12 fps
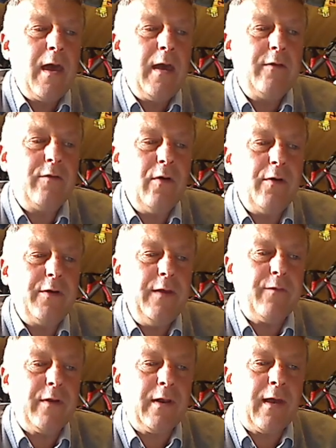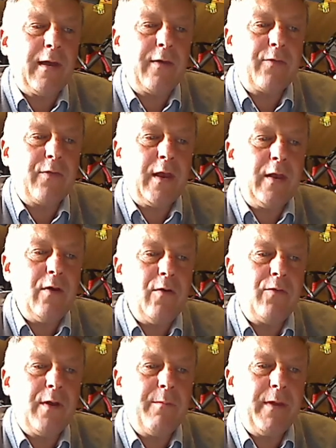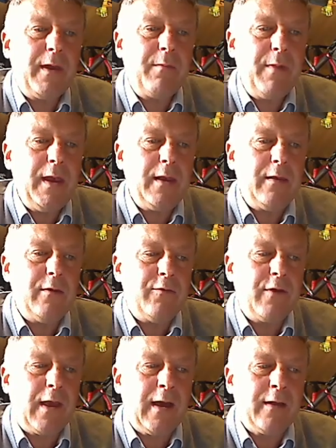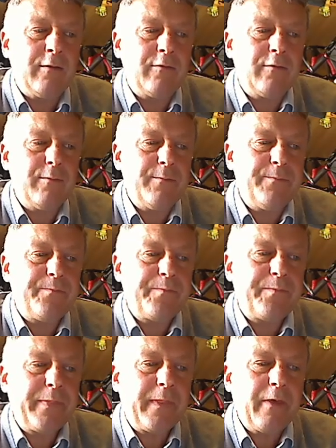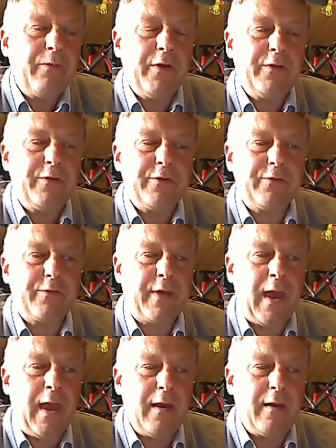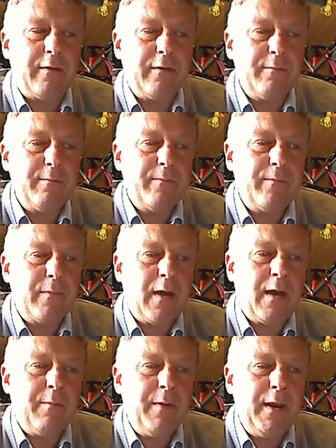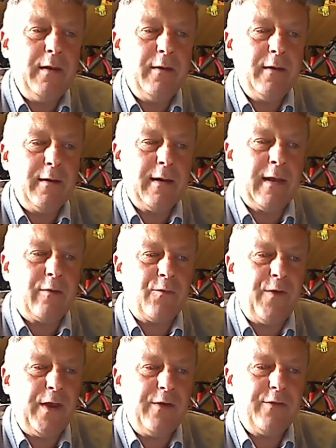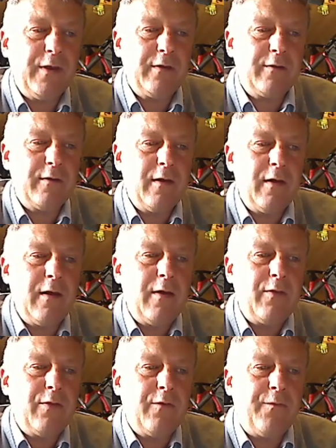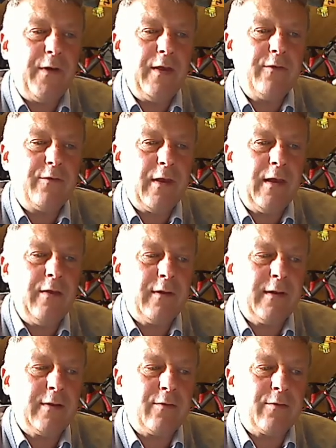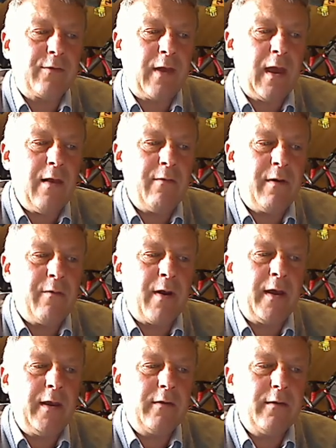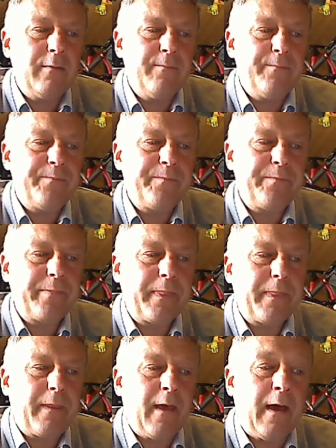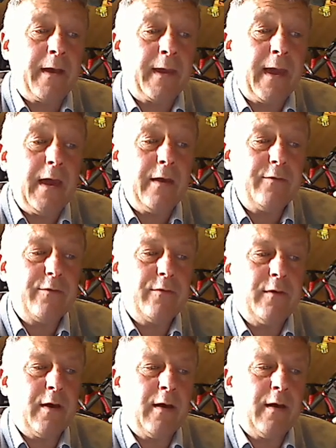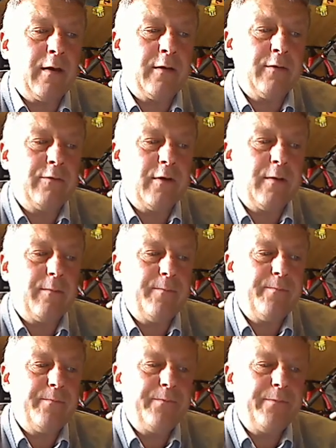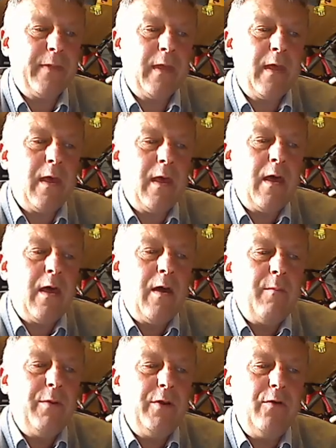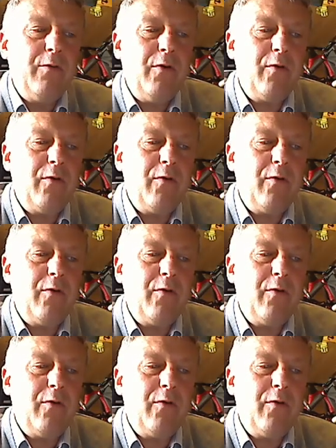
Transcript: It's not even like they know they're being mean, she adds. They're just scared. I mean, let's face it. The face is a little scary, right? I guess, I answer. But you're